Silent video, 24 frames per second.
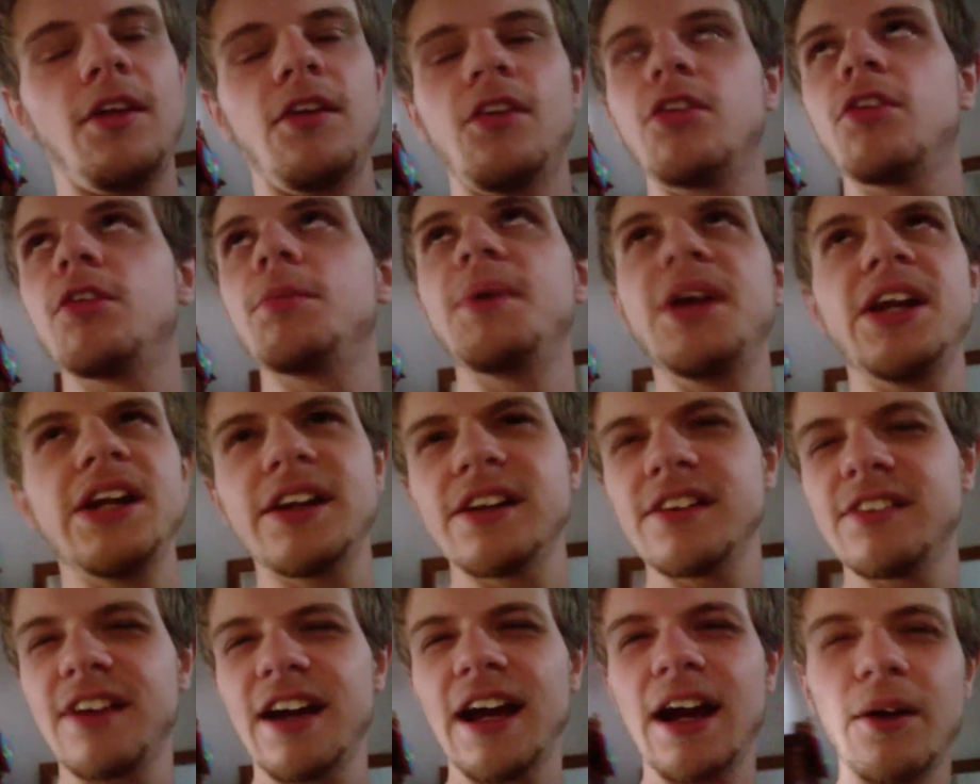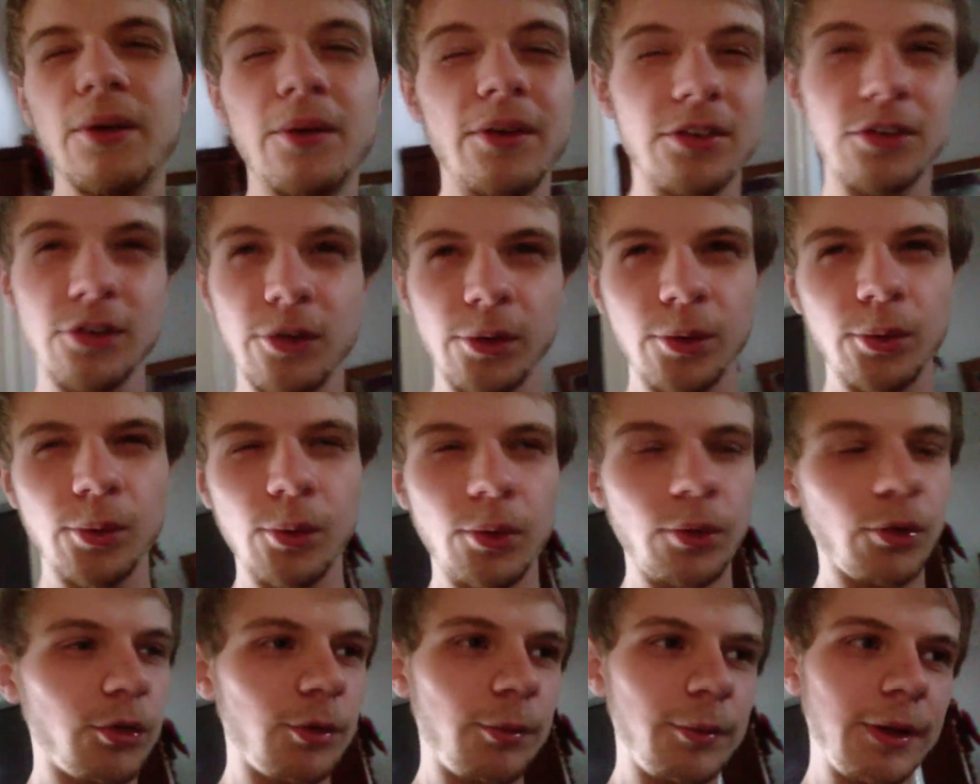Spinnaker Tower, it's called,
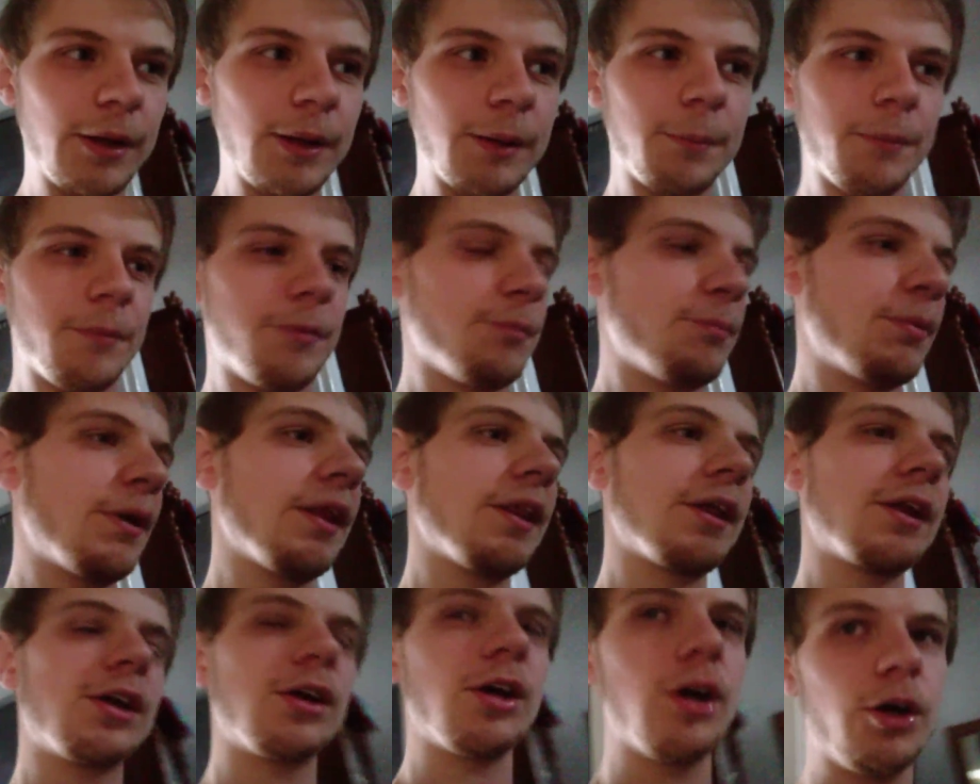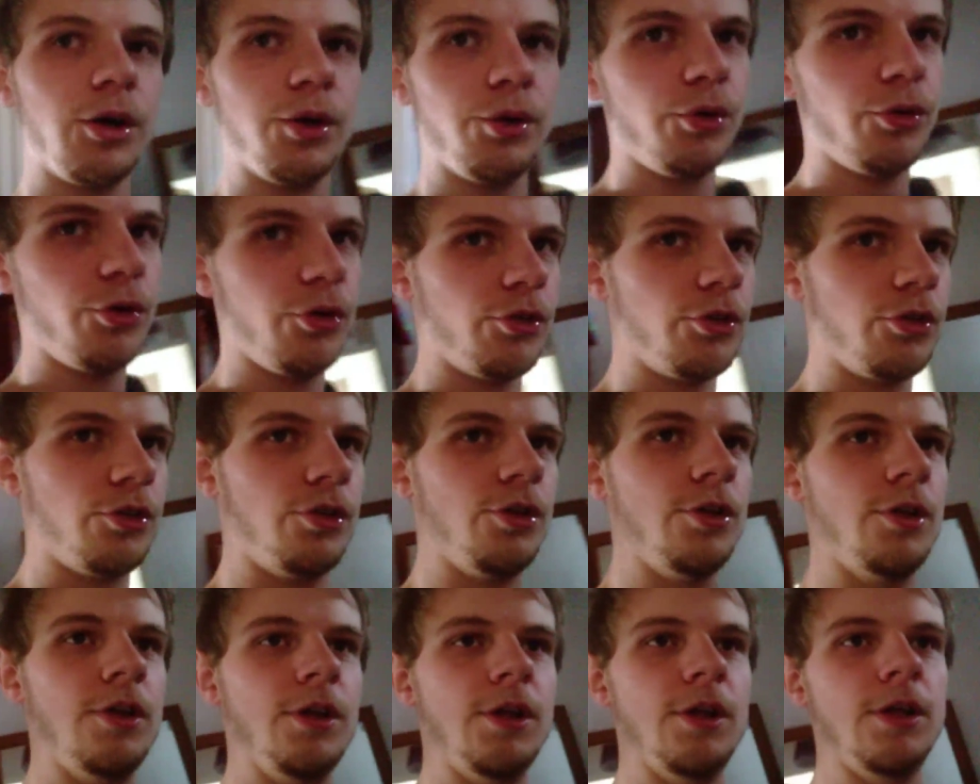or something. It's by the coast,
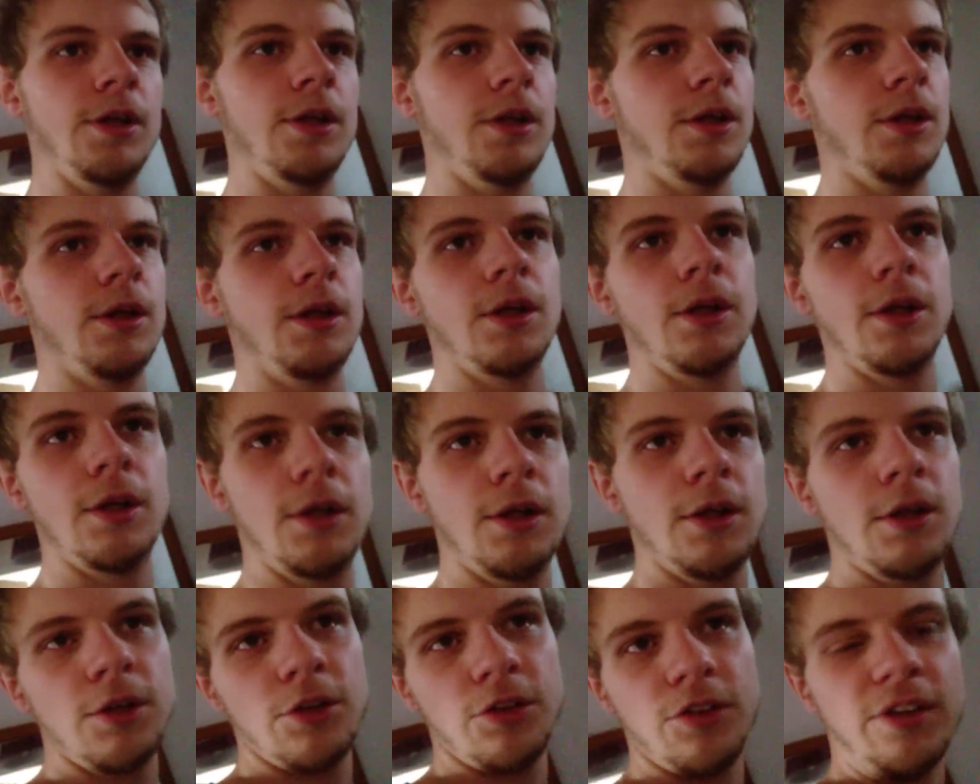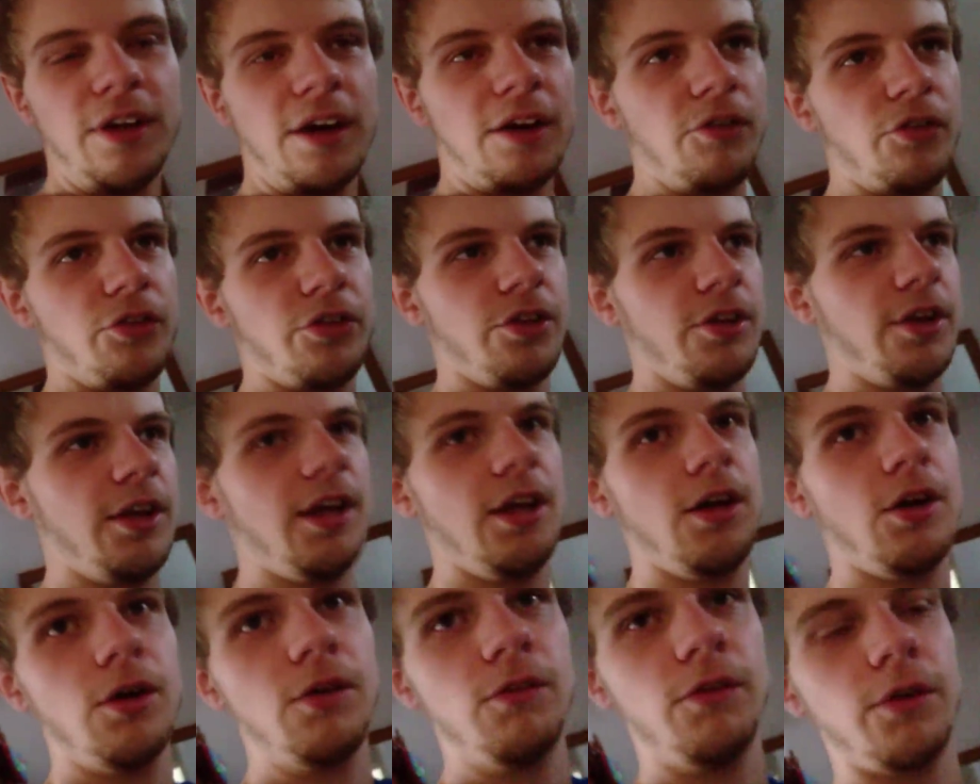South Sea,
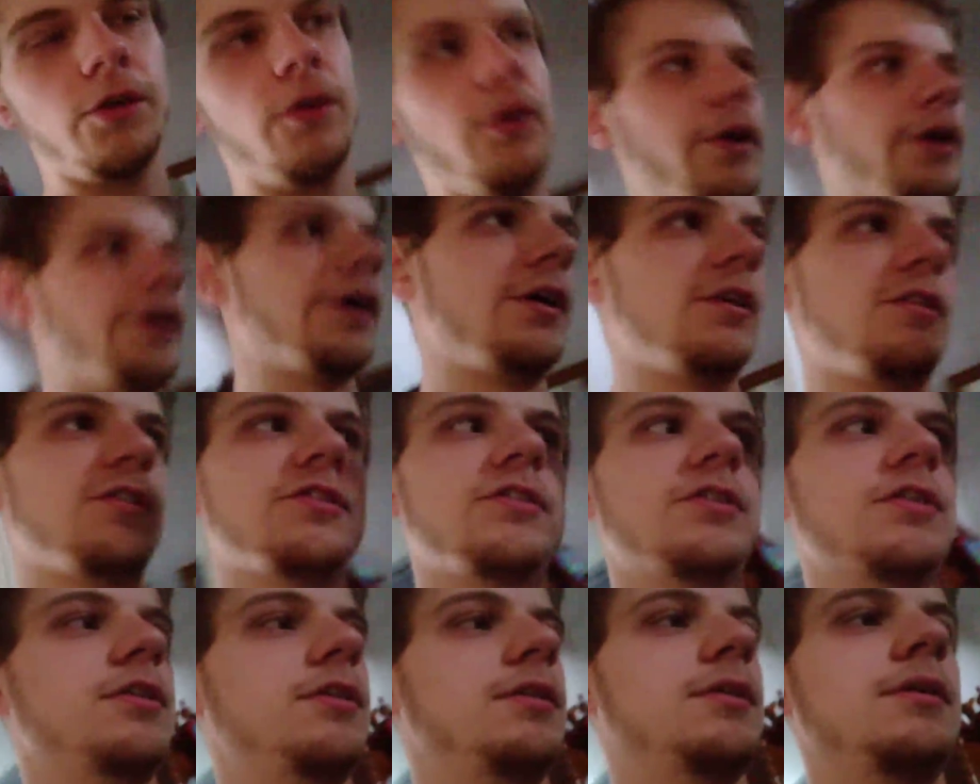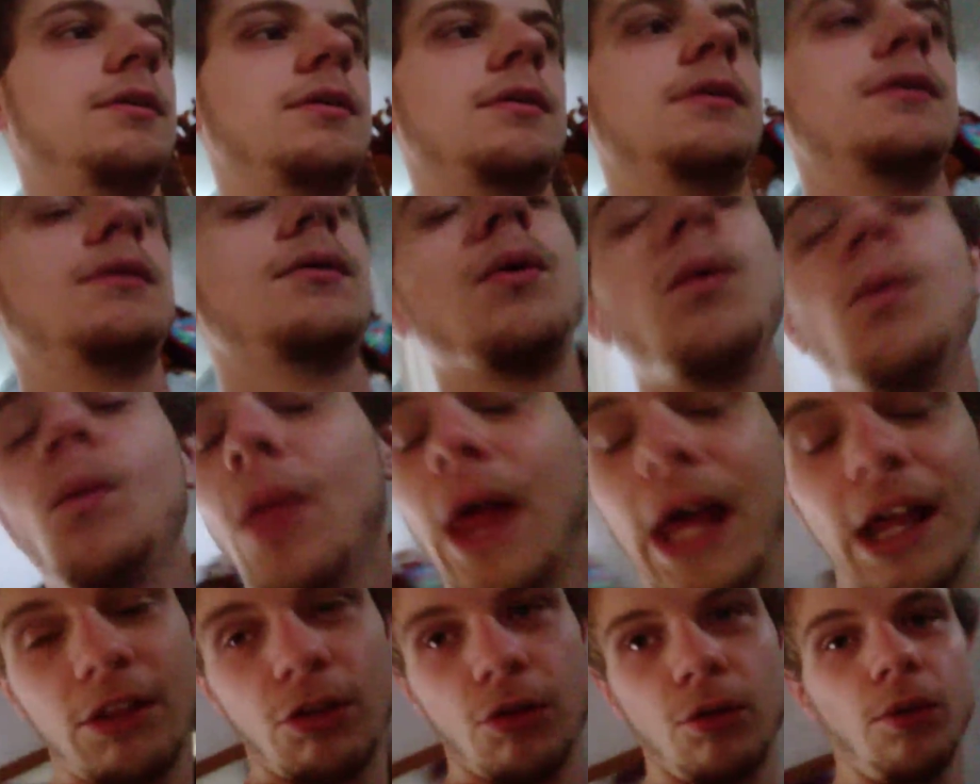hovercraft, all
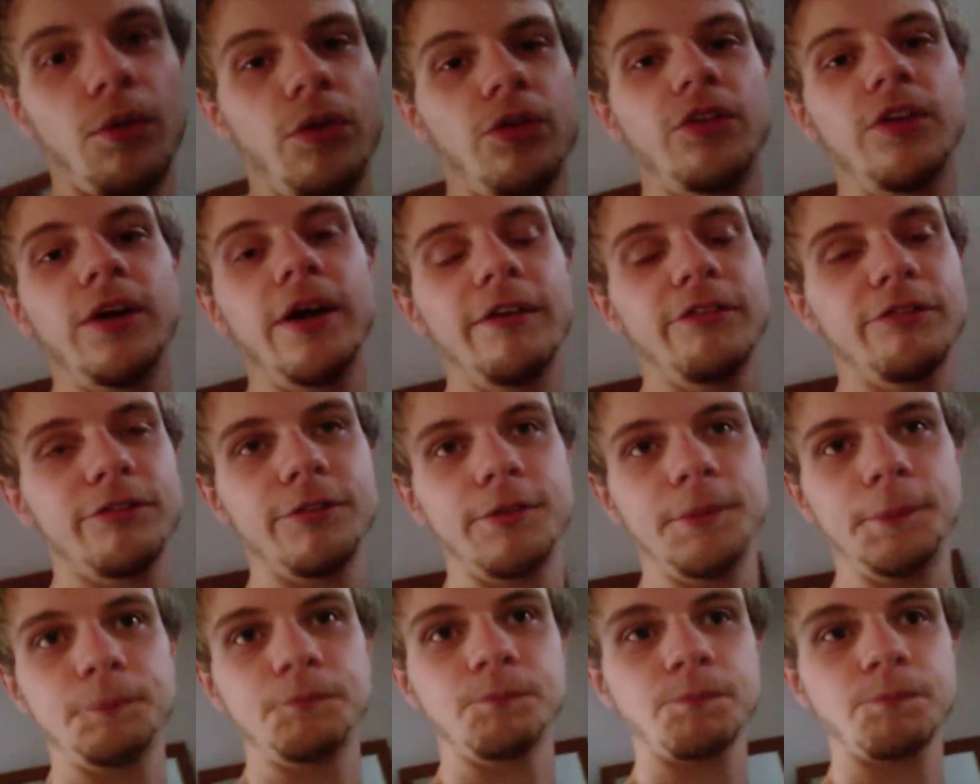that sort of stuff.